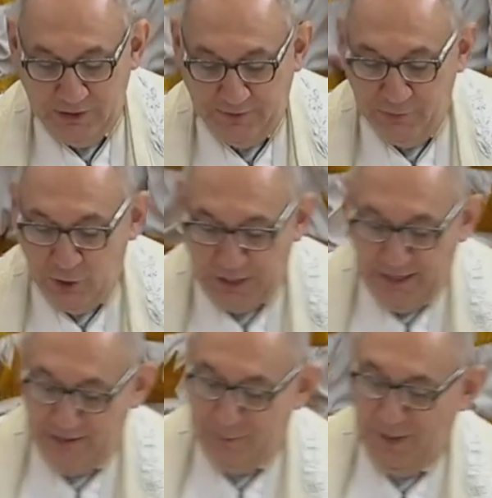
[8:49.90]
of looking
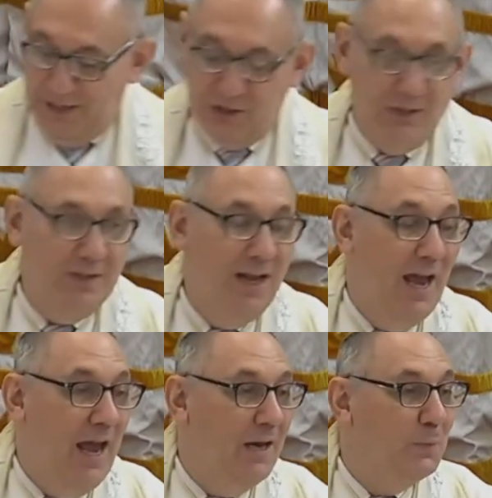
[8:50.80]
at the patient
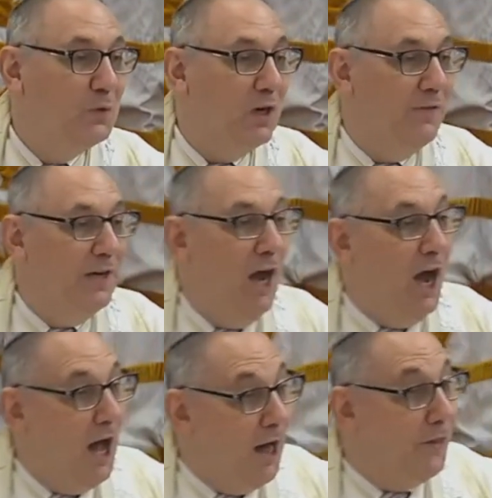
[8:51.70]
and observing
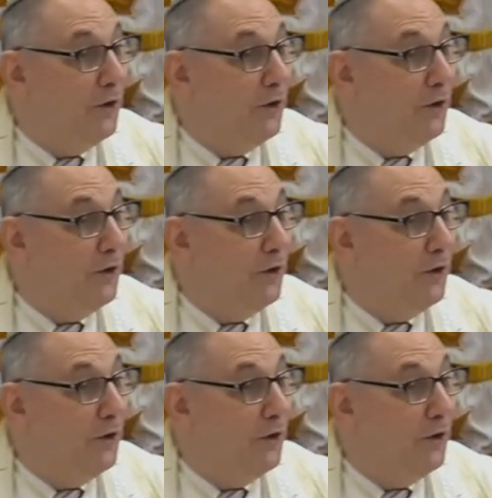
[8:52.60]
other